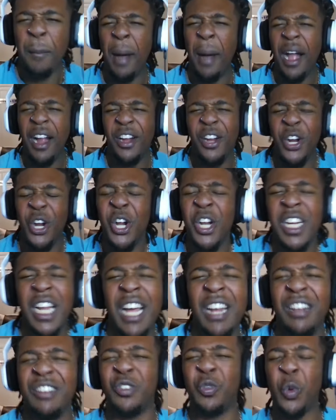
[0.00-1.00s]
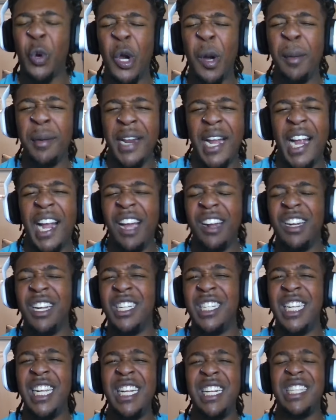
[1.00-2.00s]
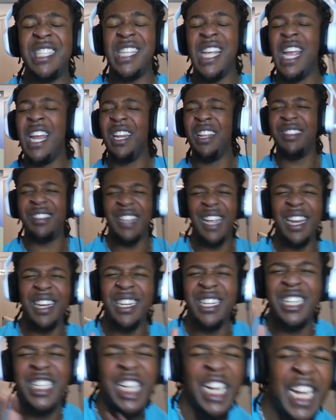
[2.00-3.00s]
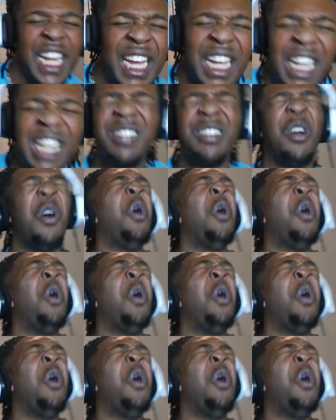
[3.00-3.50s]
My girl not a squirrel, but I got her cheek sandy, sandy cheeks.